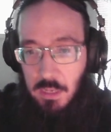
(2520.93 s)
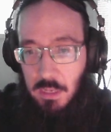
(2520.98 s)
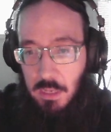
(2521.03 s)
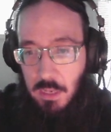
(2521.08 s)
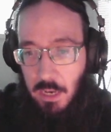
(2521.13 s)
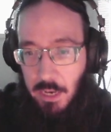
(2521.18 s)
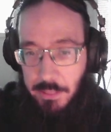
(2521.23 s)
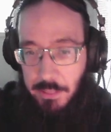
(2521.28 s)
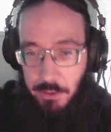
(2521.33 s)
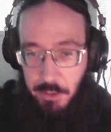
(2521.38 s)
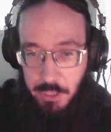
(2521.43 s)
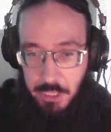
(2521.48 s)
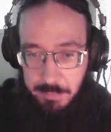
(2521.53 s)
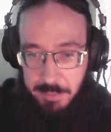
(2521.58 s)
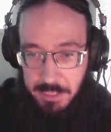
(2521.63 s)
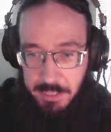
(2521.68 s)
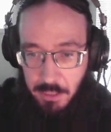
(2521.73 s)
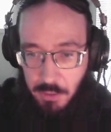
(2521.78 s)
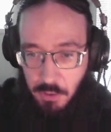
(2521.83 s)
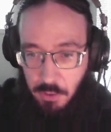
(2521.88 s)
And there are going to
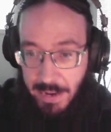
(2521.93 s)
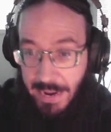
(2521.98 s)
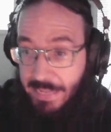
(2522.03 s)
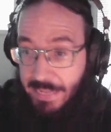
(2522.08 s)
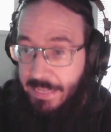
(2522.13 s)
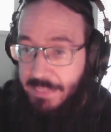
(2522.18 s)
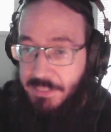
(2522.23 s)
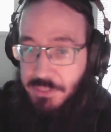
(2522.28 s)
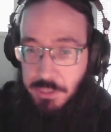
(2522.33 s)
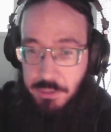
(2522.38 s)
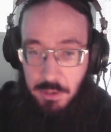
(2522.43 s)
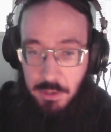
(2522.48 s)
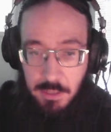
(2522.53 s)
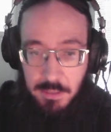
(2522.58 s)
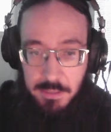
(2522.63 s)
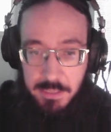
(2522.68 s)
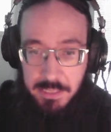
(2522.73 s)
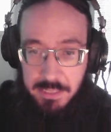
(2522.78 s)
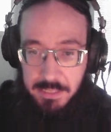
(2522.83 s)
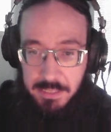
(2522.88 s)
be your allies that are
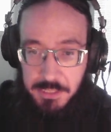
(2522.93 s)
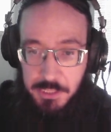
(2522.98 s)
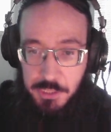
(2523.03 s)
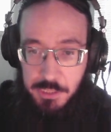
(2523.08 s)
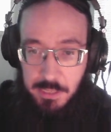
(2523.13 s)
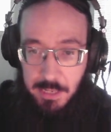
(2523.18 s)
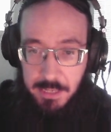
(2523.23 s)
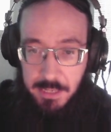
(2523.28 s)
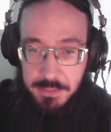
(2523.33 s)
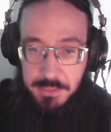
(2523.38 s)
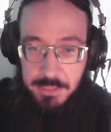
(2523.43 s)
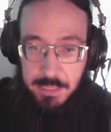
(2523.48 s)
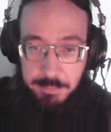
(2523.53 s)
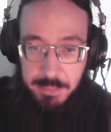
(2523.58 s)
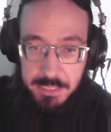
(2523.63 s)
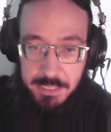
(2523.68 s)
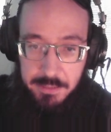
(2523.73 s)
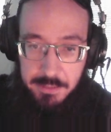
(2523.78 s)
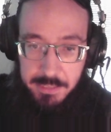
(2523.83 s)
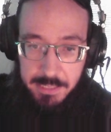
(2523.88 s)
all going to get
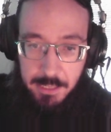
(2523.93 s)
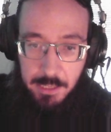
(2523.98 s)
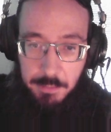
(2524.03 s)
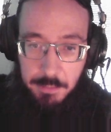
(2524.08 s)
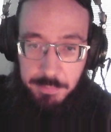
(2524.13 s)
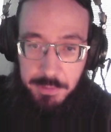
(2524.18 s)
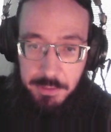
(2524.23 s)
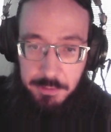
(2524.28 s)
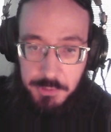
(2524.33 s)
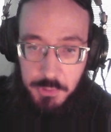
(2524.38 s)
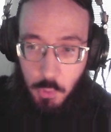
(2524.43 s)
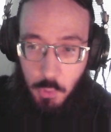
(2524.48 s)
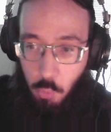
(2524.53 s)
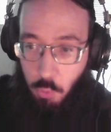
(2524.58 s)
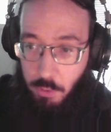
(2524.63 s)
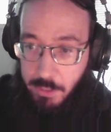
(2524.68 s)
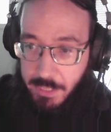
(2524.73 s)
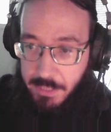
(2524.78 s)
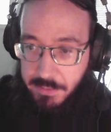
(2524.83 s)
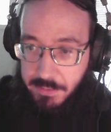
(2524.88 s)
summoned here to help. There's
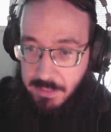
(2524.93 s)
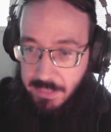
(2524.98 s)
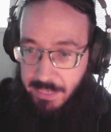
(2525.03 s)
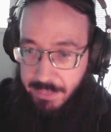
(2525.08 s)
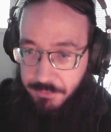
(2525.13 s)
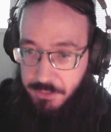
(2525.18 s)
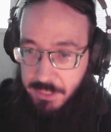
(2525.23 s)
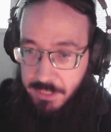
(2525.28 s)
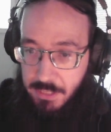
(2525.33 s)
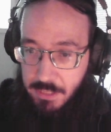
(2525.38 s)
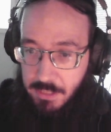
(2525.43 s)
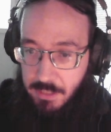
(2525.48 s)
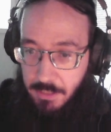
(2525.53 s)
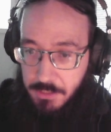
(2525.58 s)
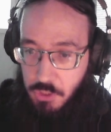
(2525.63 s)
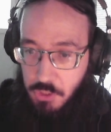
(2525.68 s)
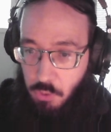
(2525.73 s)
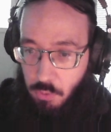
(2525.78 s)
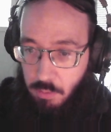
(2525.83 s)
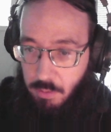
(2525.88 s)
Gort on the left
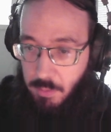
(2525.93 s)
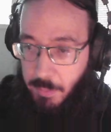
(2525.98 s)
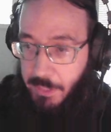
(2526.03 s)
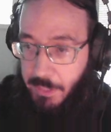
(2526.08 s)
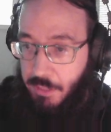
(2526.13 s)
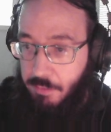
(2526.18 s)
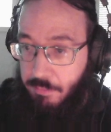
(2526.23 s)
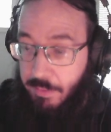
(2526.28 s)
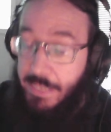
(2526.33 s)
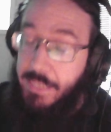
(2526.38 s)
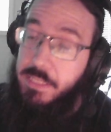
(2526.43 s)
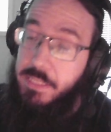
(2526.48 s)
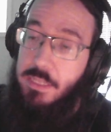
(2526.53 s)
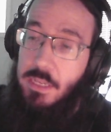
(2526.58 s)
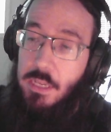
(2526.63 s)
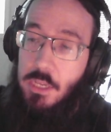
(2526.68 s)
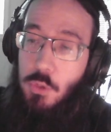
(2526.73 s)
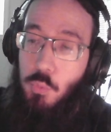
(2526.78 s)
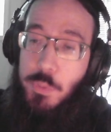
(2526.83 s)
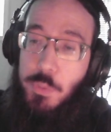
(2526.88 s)
and Toro on the right.
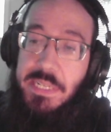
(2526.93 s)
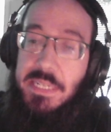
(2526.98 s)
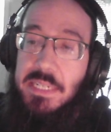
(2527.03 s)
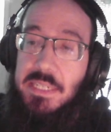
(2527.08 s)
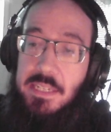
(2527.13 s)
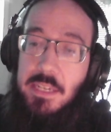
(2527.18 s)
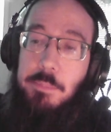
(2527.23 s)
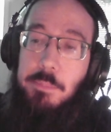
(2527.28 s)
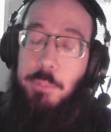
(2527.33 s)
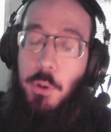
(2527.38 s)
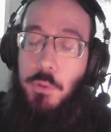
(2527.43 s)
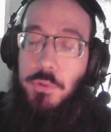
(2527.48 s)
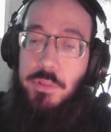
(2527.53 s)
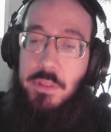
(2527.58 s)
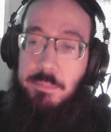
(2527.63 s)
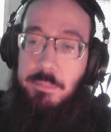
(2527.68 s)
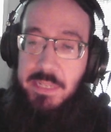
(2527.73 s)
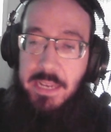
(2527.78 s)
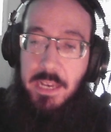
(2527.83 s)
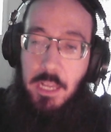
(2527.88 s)
We need to get both of
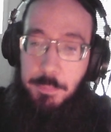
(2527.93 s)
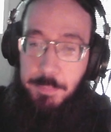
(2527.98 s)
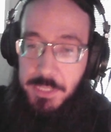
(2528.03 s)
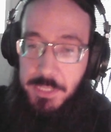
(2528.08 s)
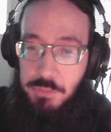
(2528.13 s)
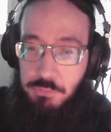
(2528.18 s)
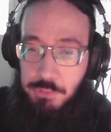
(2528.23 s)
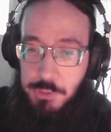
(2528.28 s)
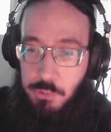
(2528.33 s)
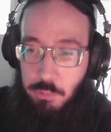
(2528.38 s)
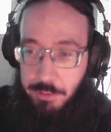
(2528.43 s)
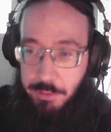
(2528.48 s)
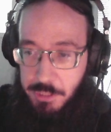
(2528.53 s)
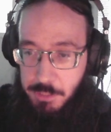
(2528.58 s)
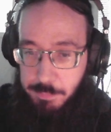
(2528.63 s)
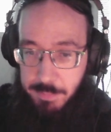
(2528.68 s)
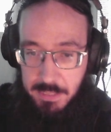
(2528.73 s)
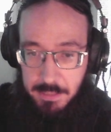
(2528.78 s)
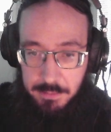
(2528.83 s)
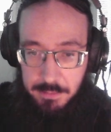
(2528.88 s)
them to help us restore
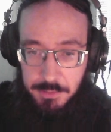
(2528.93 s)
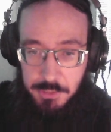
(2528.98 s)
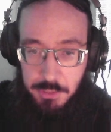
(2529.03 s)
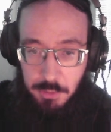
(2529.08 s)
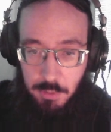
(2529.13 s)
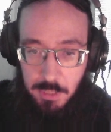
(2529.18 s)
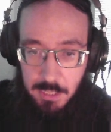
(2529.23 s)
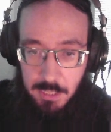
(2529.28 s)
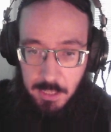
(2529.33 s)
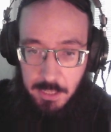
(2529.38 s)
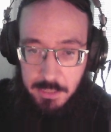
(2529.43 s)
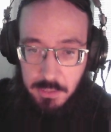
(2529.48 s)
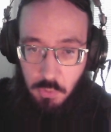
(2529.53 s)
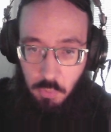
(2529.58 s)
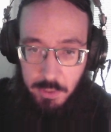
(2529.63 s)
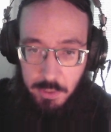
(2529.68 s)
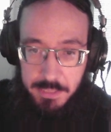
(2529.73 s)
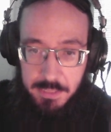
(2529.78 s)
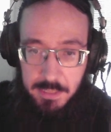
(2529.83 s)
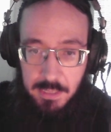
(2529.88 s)
this pillar. So click on
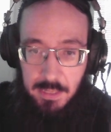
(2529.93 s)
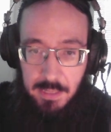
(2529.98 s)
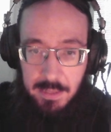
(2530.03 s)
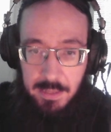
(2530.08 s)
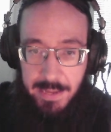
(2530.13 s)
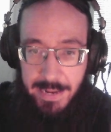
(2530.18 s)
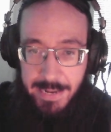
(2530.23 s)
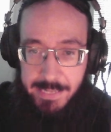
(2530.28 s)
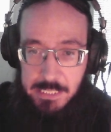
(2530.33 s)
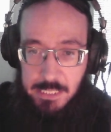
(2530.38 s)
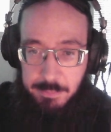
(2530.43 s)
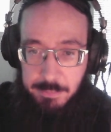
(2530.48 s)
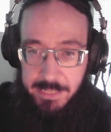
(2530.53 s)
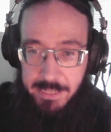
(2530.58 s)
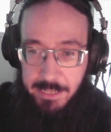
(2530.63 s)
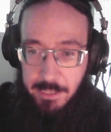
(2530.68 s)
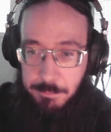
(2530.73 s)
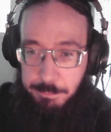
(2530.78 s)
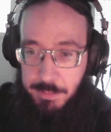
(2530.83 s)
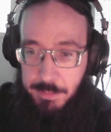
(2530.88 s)
Gort, ask him to
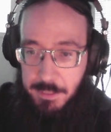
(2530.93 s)
help.